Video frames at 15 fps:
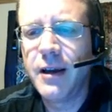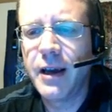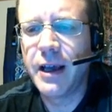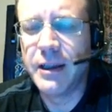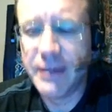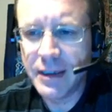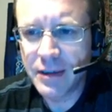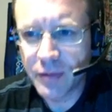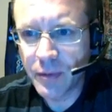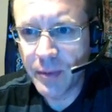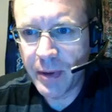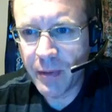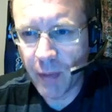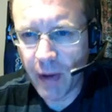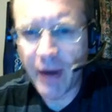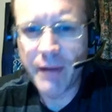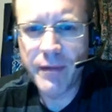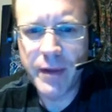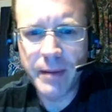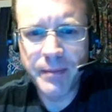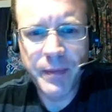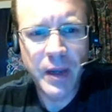And this would be one of
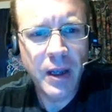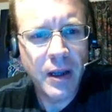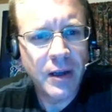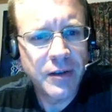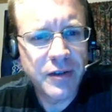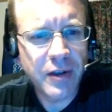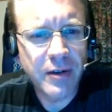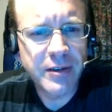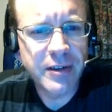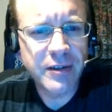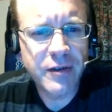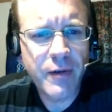them. So it says,